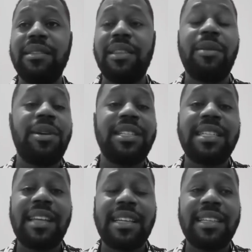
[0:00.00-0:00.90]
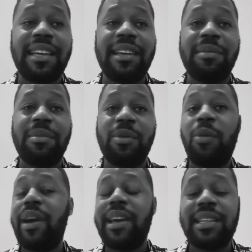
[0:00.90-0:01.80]
they were just asking him,
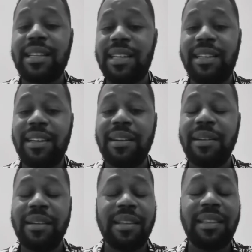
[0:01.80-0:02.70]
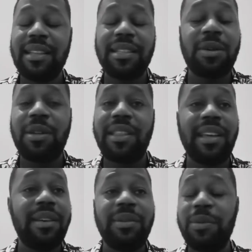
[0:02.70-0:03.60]
where is Edgar? That's all
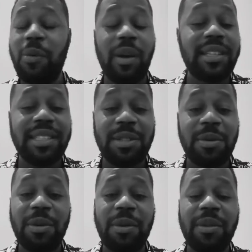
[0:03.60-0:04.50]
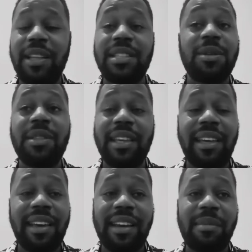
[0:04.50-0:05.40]
they wanted to know. That's all they
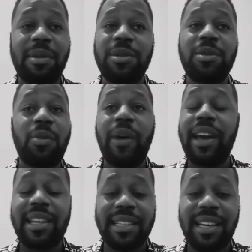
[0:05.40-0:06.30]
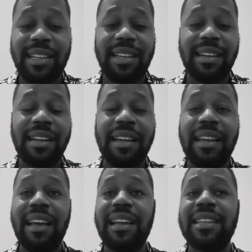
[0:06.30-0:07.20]
cared about. Where is Edgar?
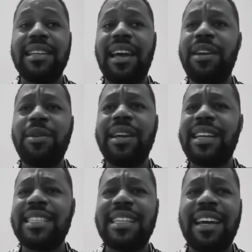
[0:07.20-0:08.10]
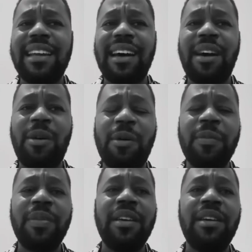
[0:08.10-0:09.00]
And I don't understand how
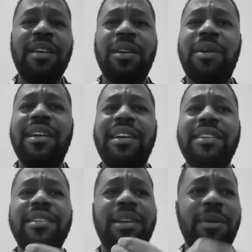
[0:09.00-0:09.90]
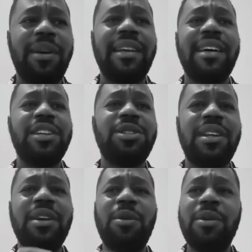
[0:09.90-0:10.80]
you can
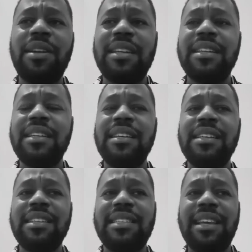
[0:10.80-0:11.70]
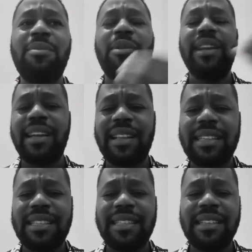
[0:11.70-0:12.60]
actually hold someone
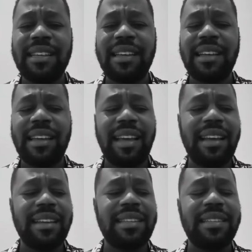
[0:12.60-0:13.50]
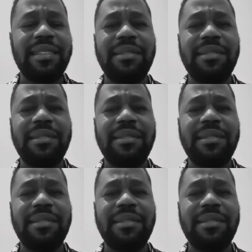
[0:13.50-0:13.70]
else and